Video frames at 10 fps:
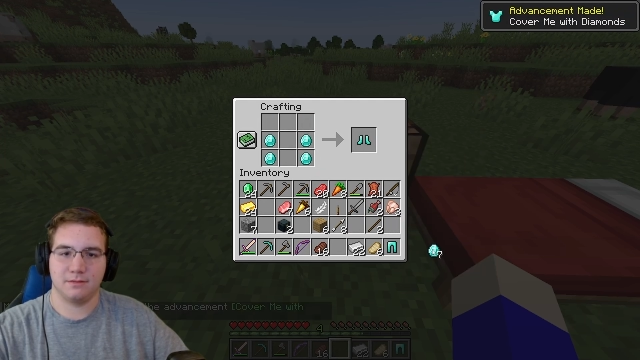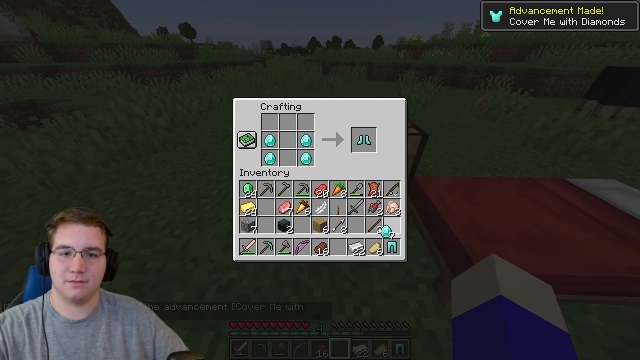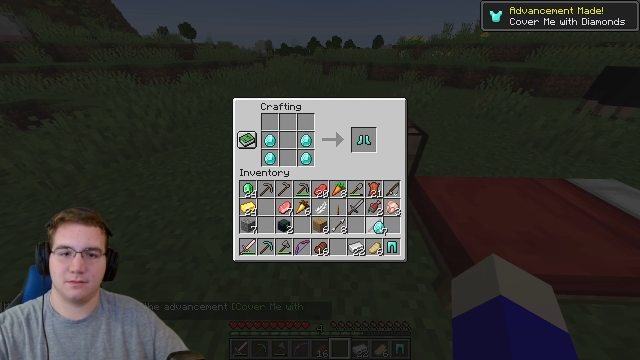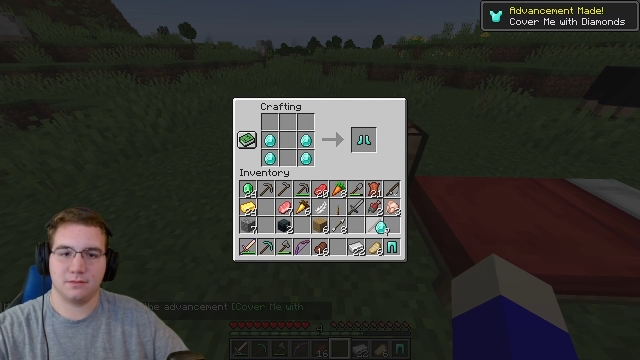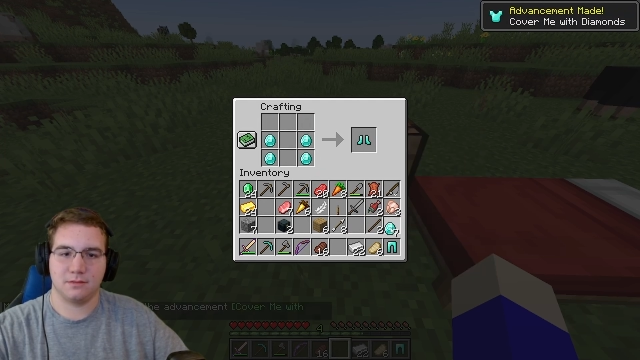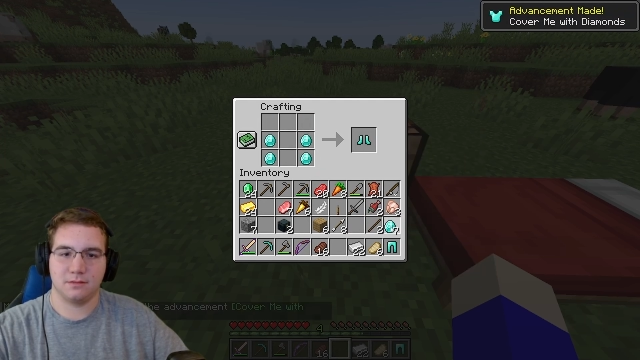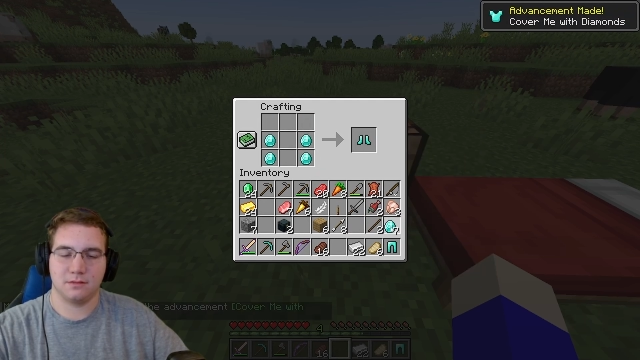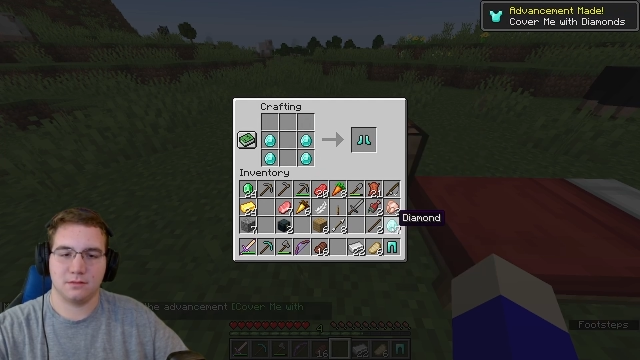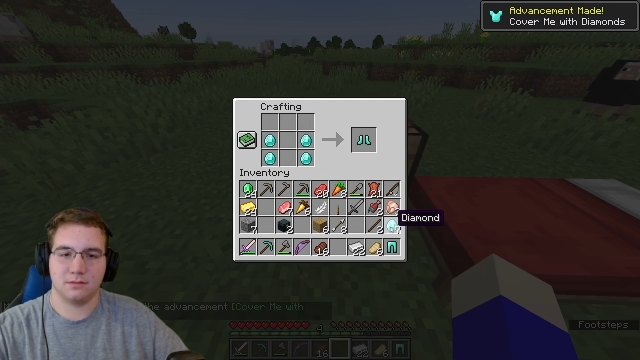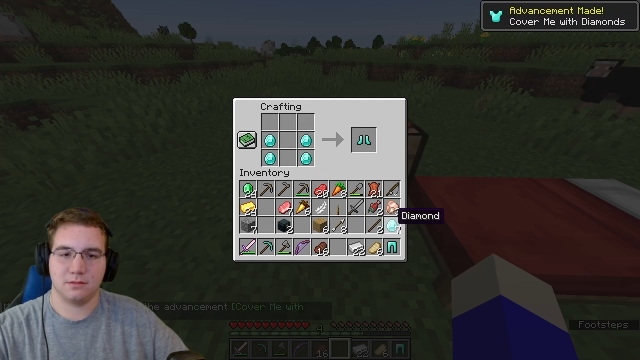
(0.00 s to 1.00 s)

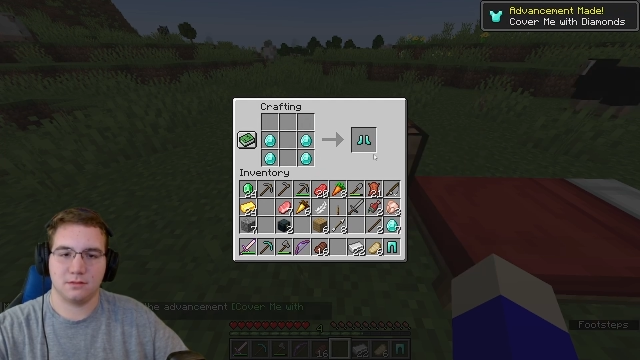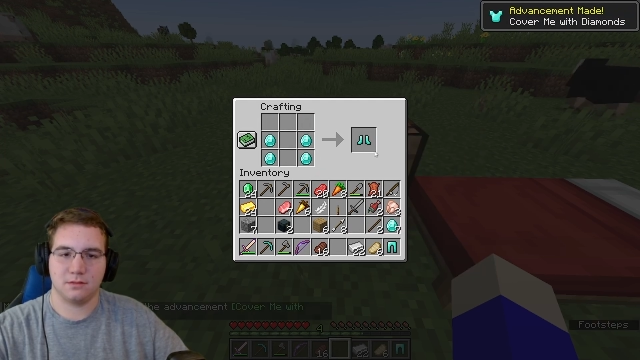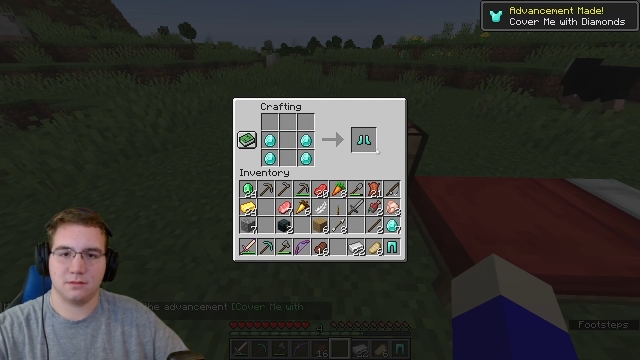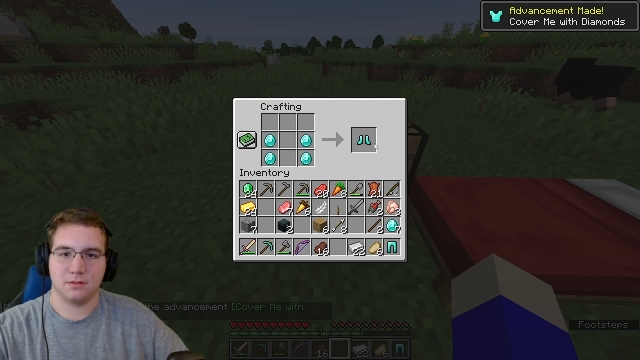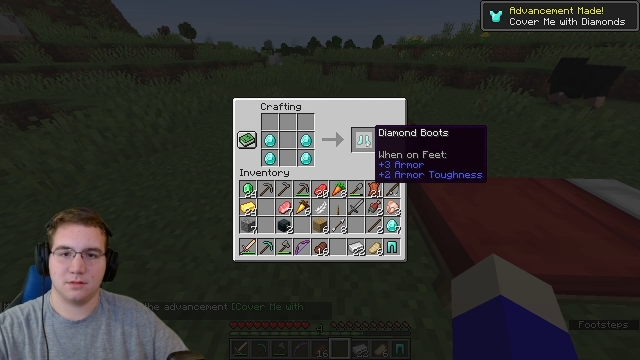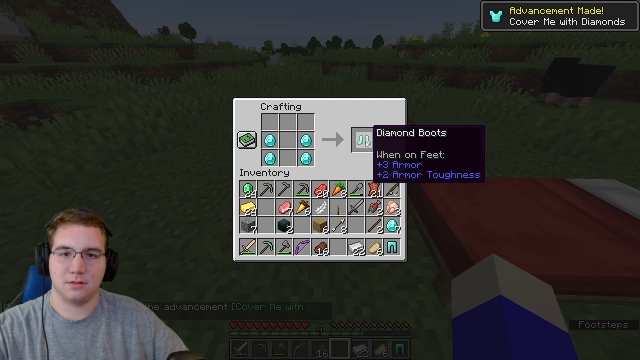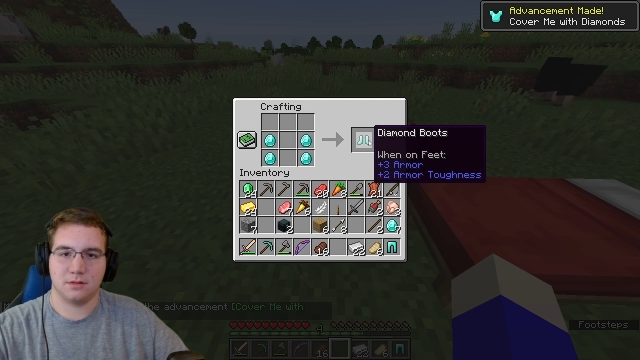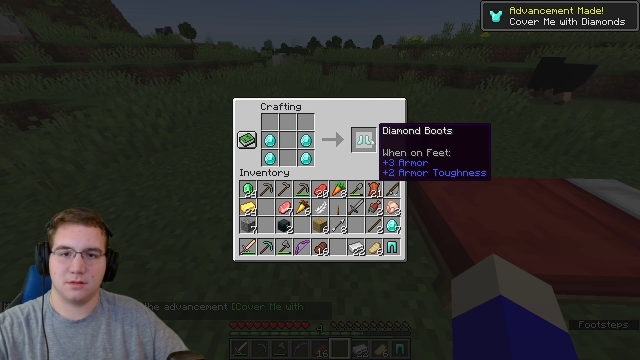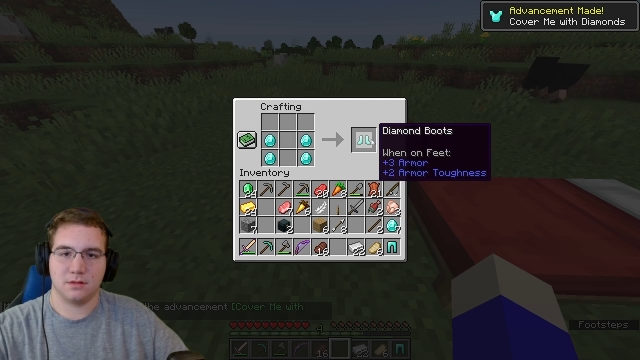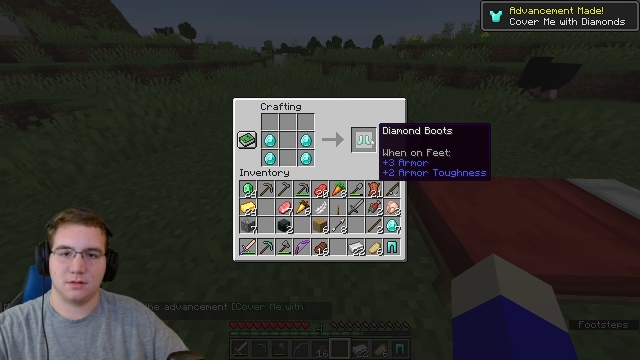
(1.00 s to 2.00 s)
No one is speaking in this clip.